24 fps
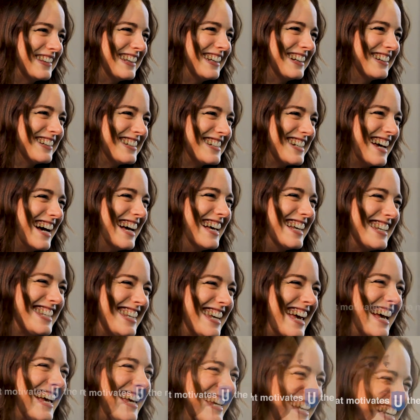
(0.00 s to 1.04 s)
Legal does.
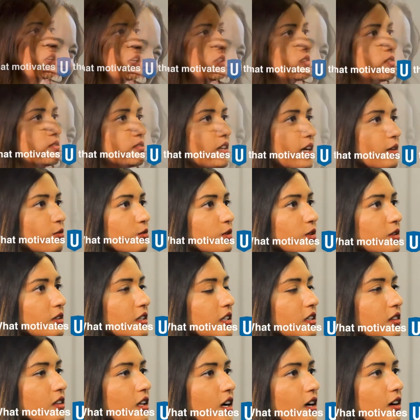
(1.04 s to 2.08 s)
I really
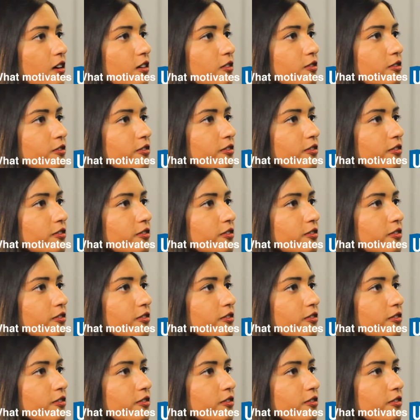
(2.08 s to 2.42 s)
love